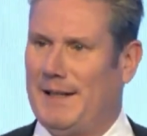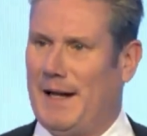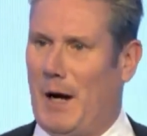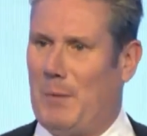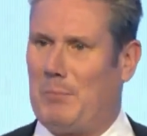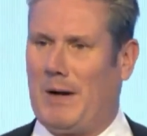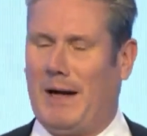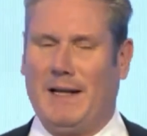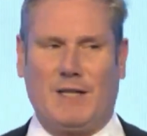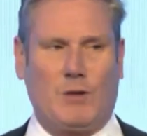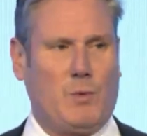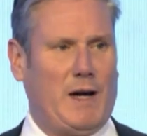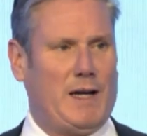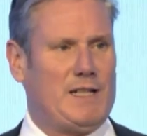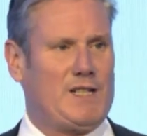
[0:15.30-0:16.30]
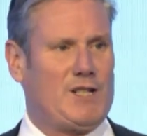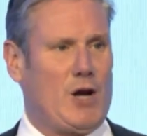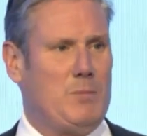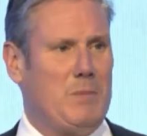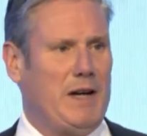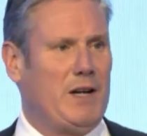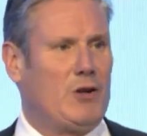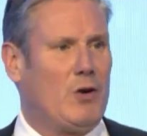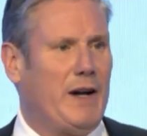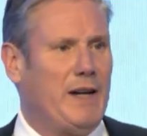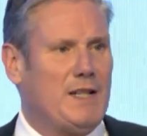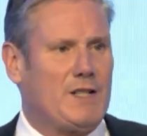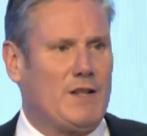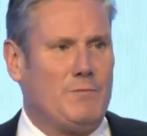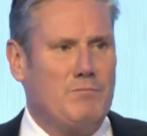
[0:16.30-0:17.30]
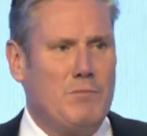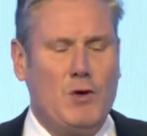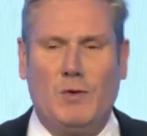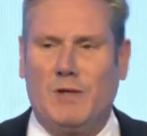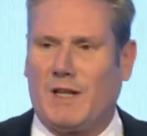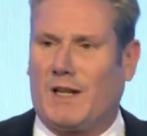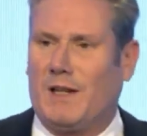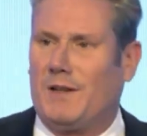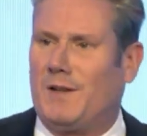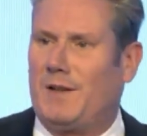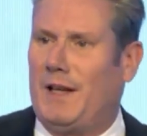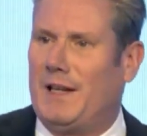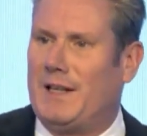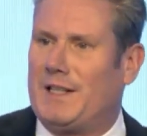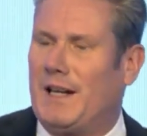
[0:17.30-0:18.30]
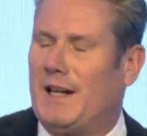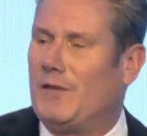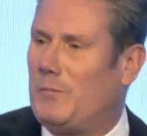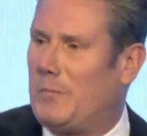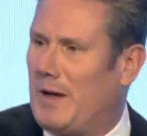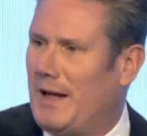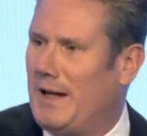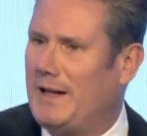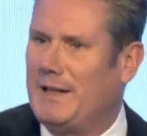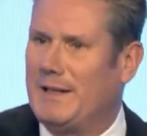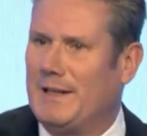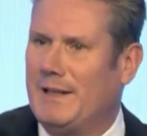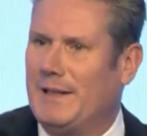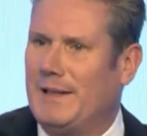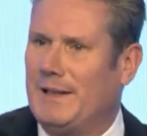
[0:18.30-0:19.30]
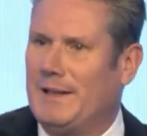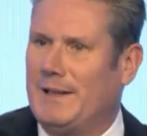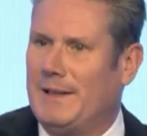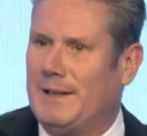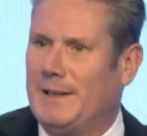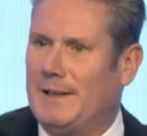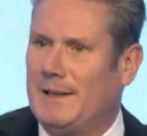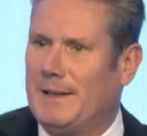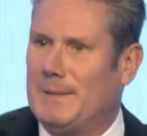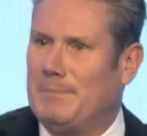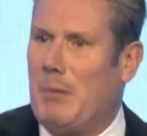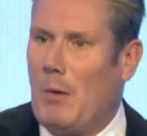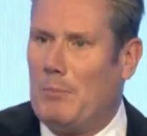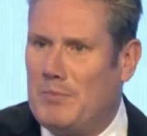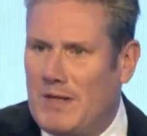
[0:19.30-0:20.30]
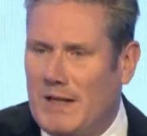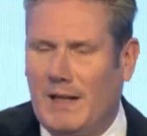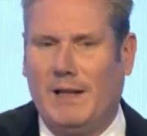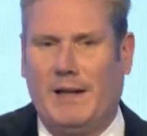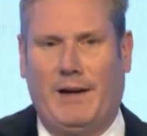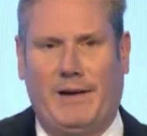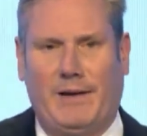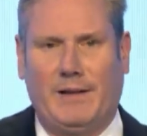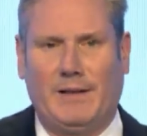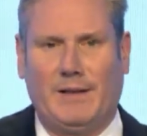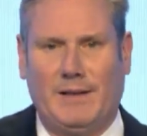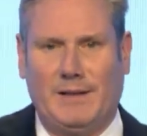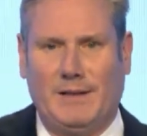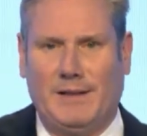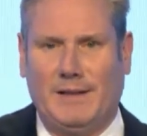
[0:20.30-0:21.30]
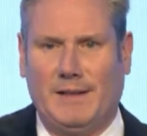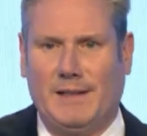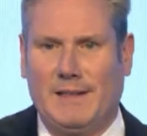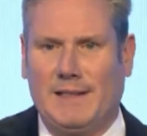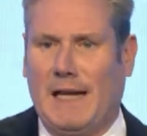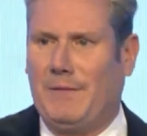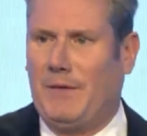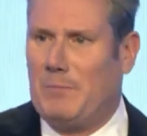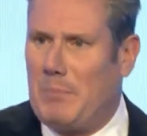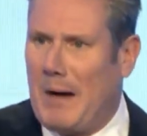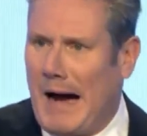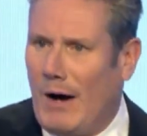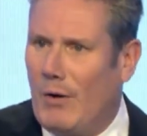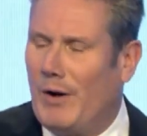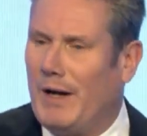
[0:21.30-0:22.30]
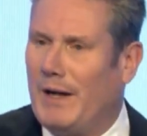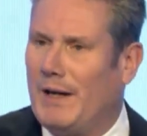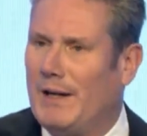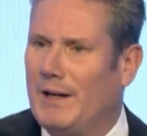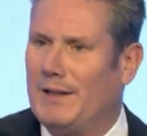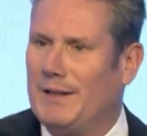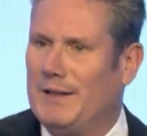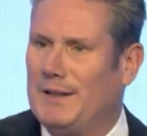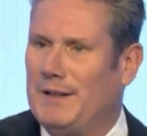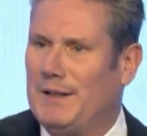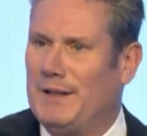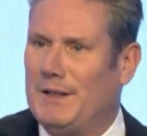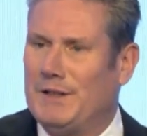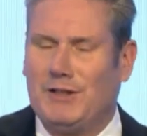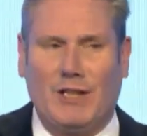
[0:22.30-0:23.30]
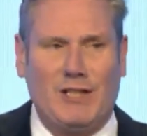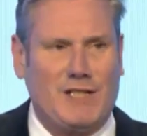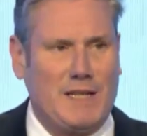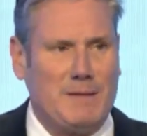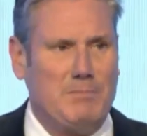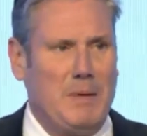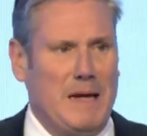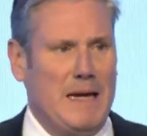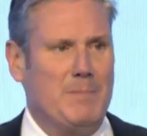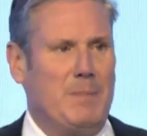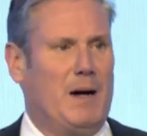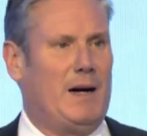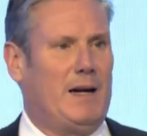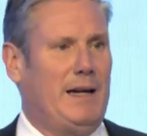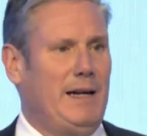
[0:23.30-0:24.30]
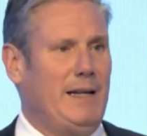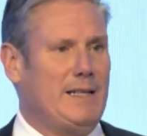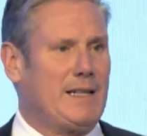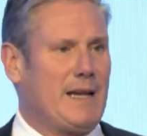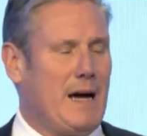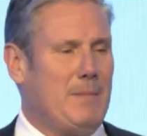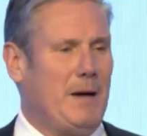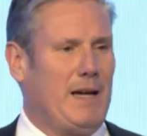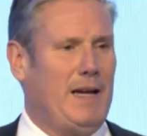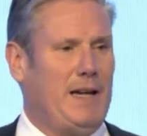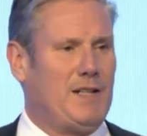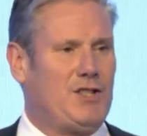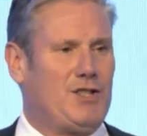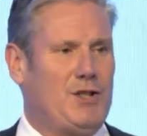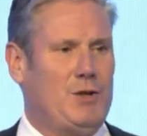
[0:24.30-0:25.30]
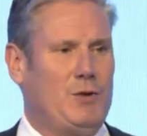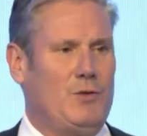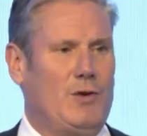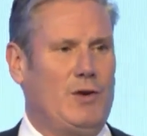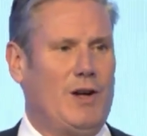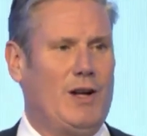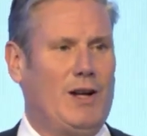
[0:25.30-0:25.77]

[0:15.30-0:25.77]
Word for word: a place where so many greats of music and theatre have played Bob Dylan, David Bowie, Justin Bieber, he's coming here soon.